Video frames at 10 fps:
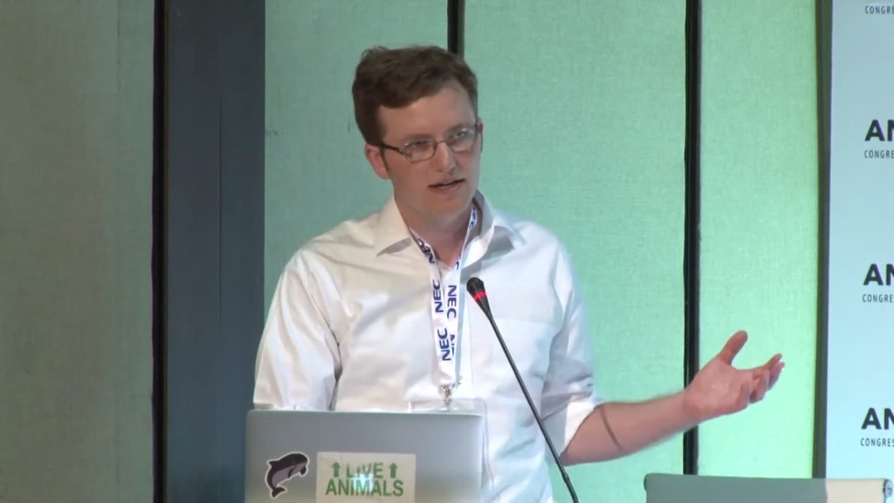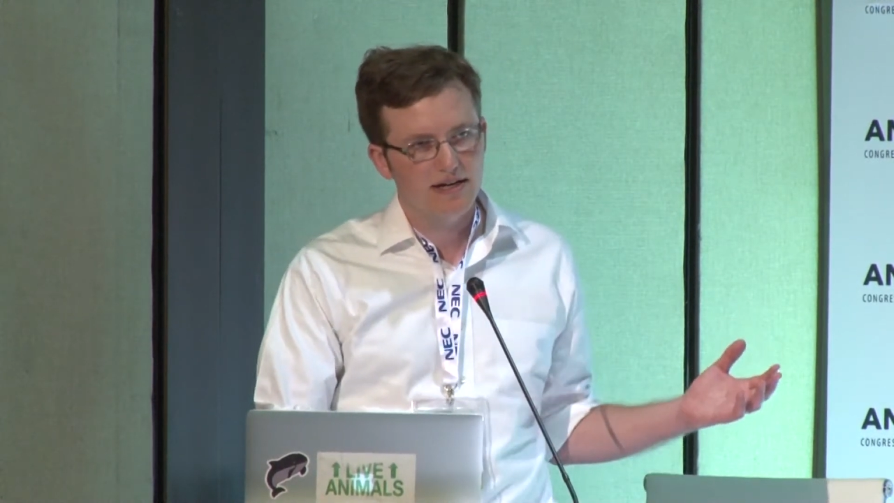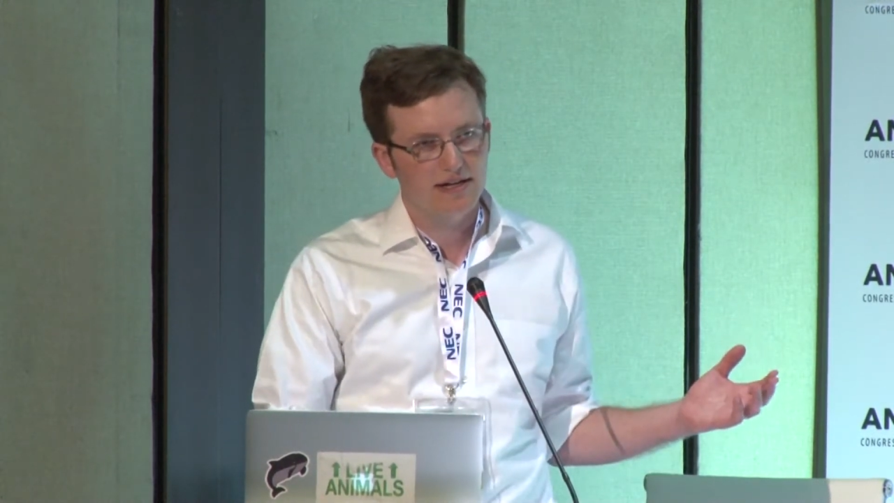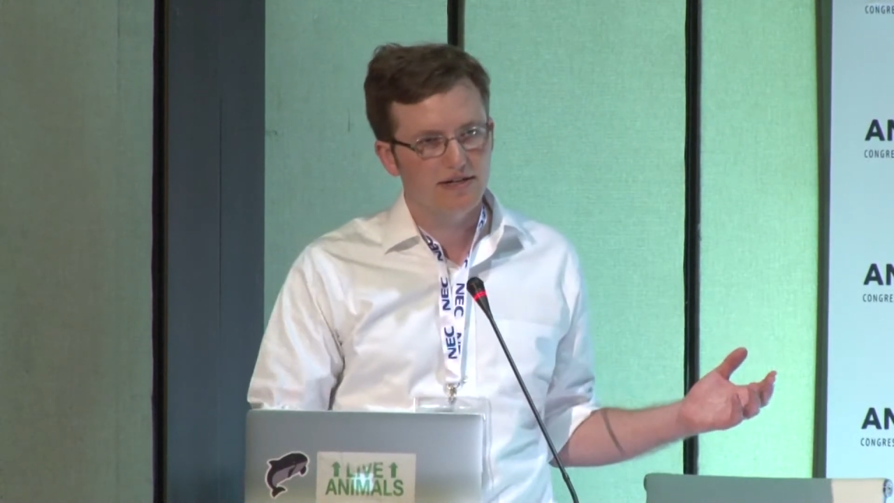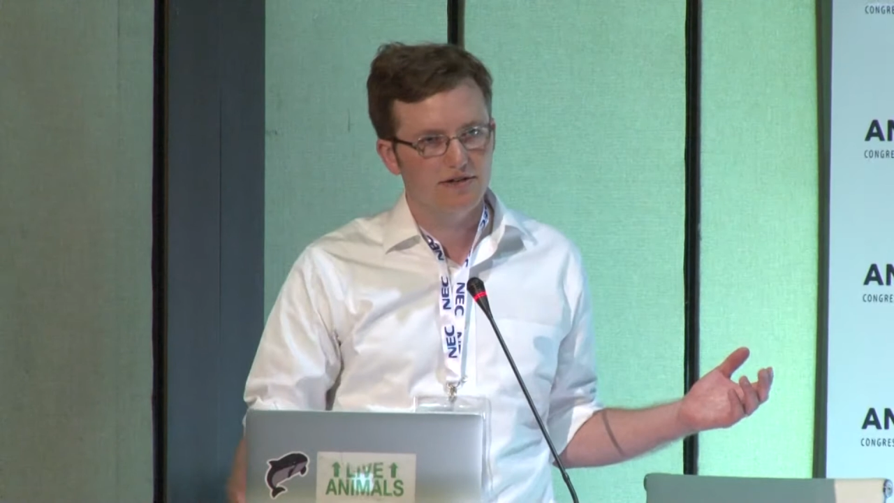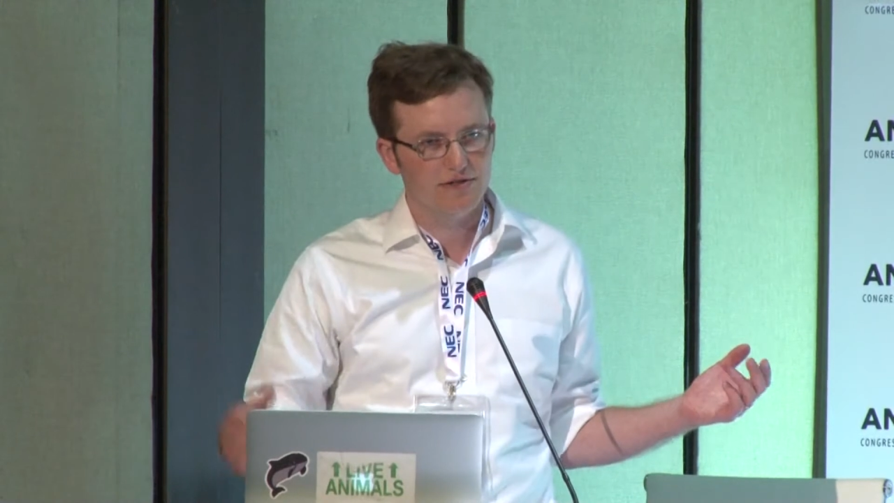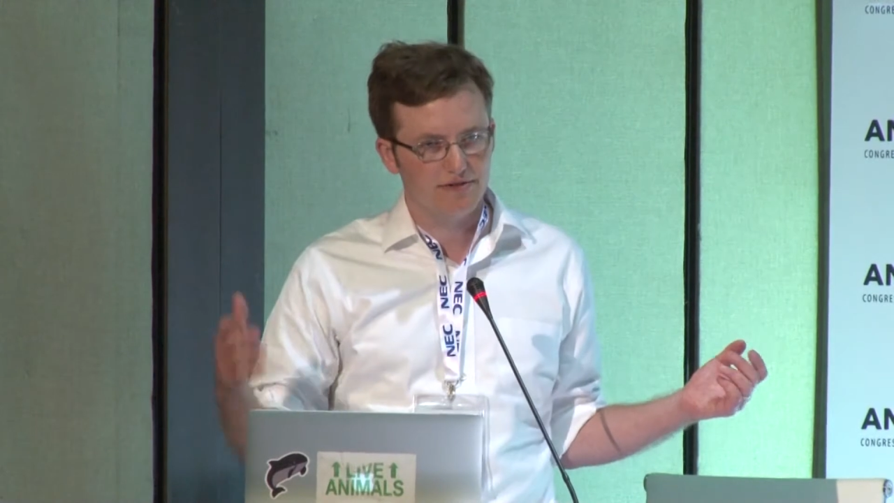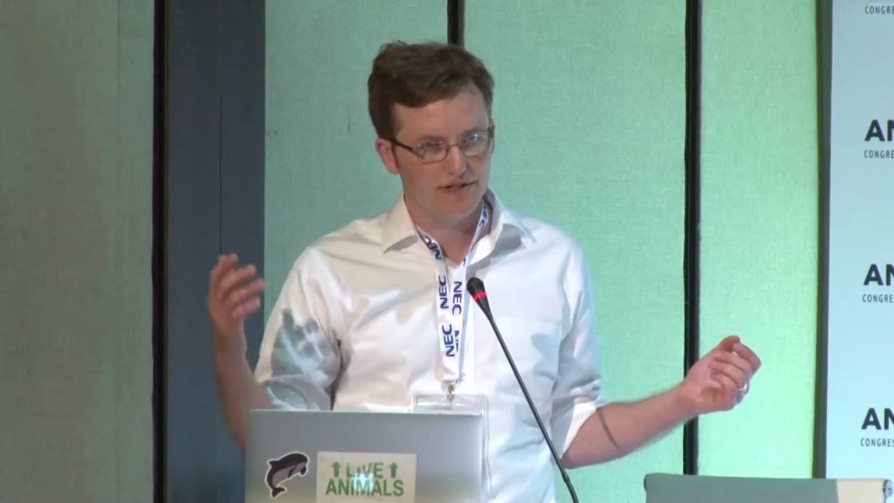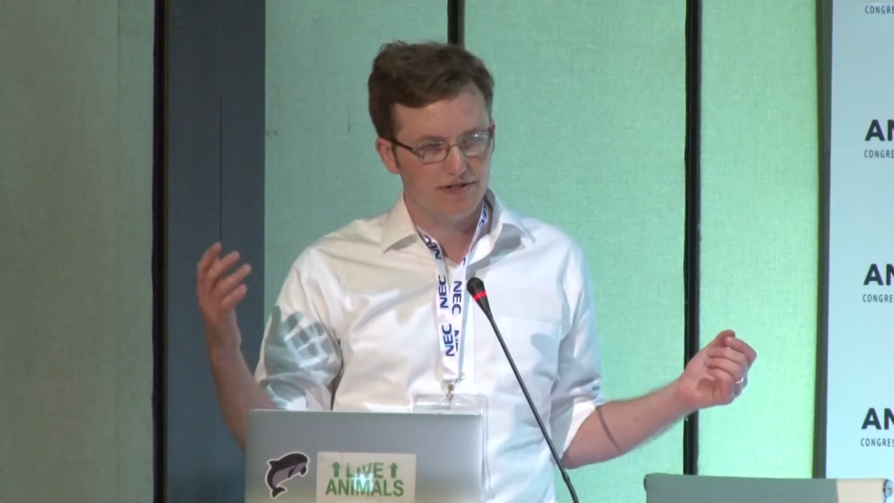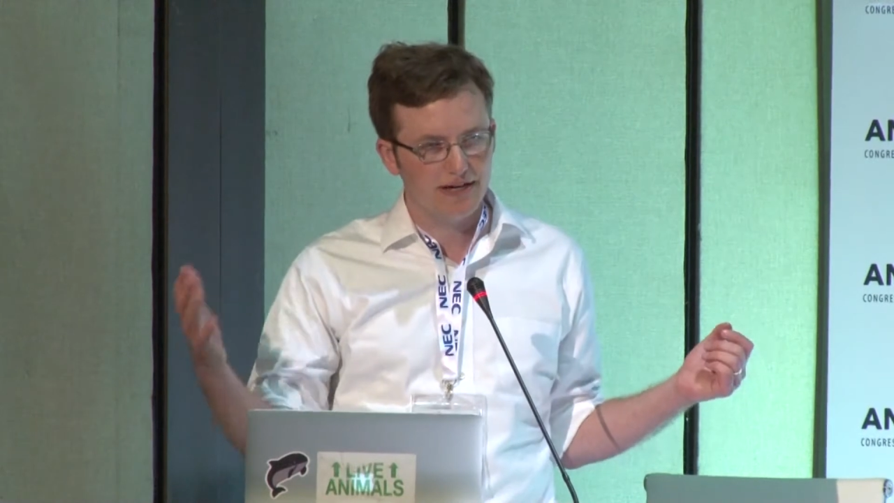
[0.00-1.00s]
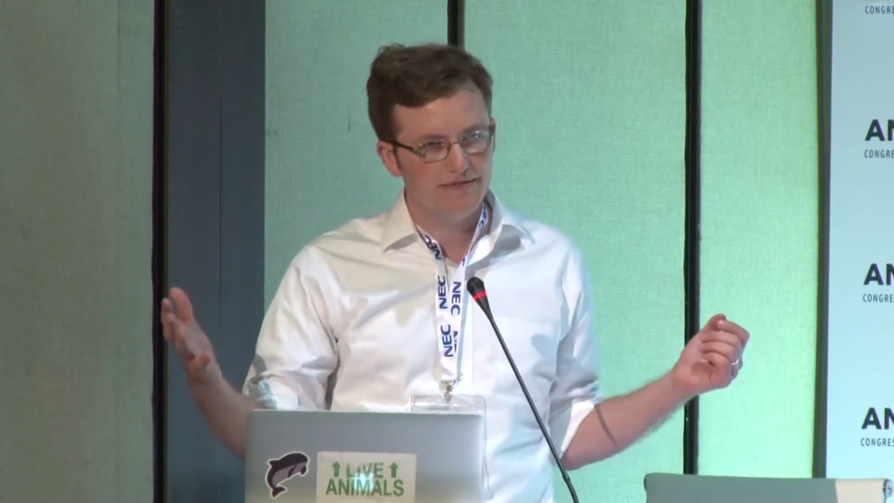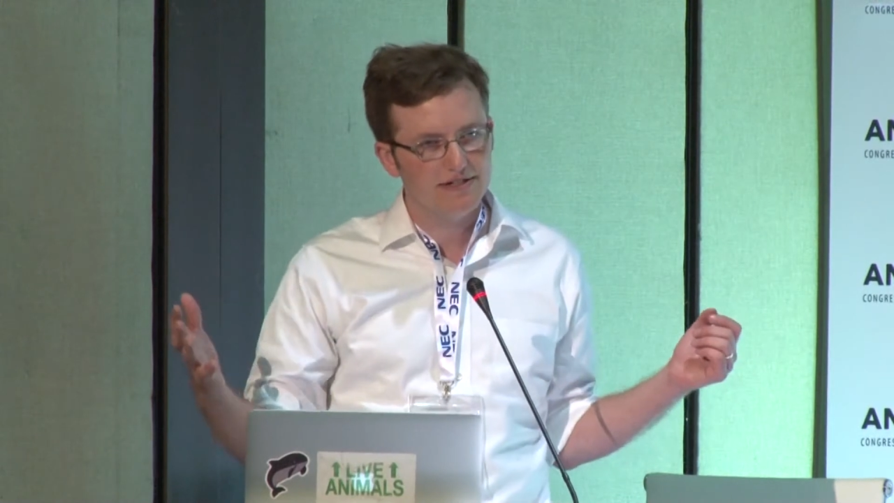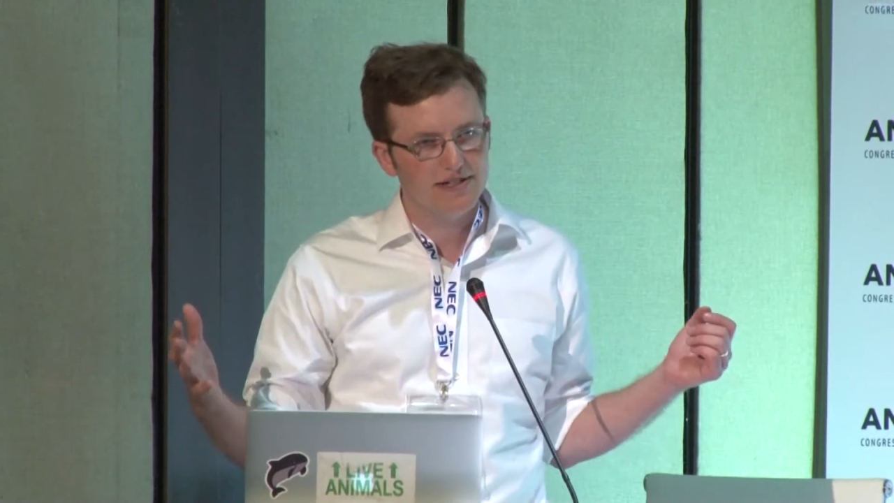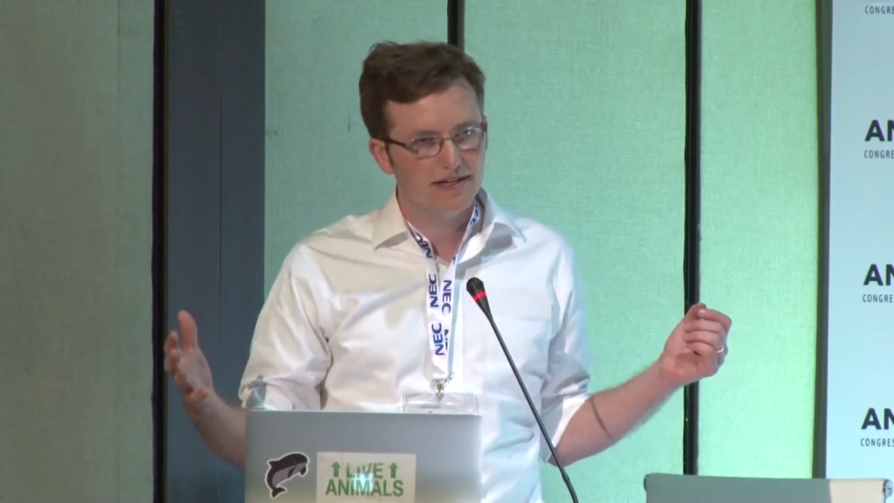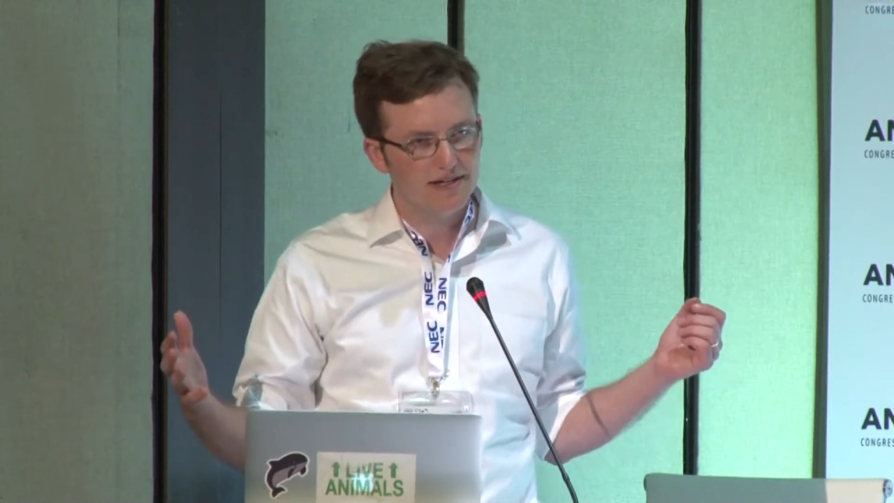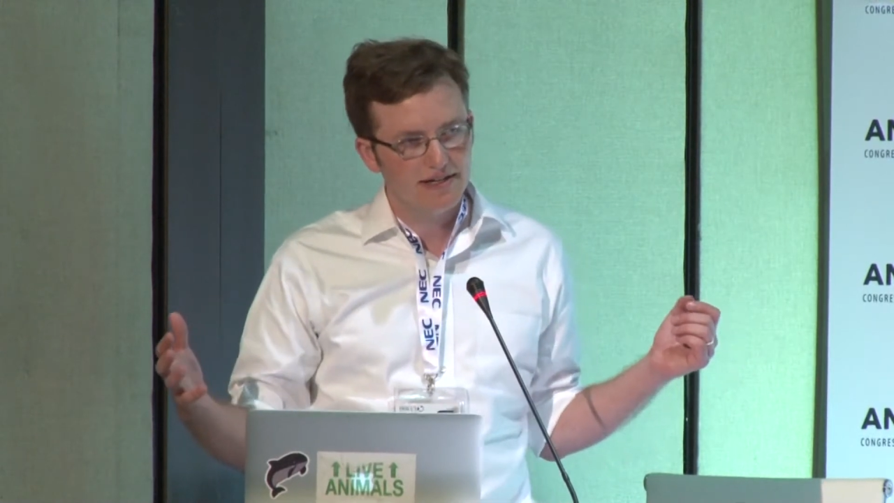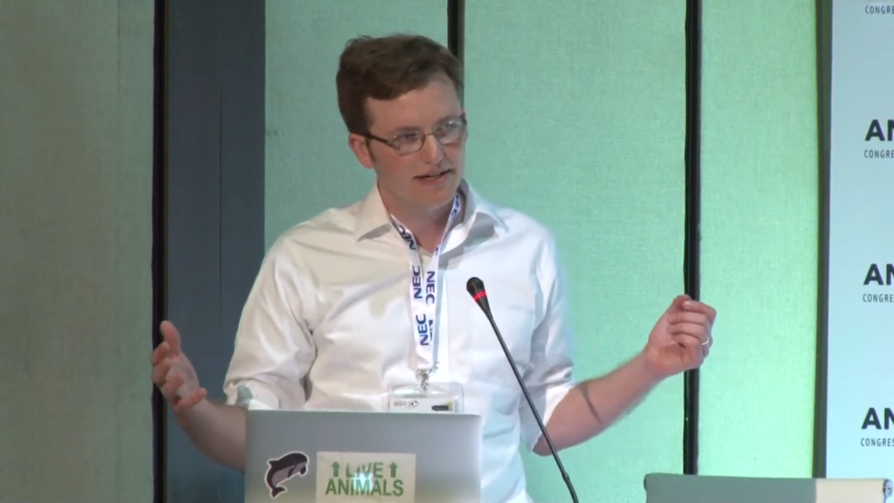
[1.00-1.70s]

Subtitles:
and it knows where drivers are,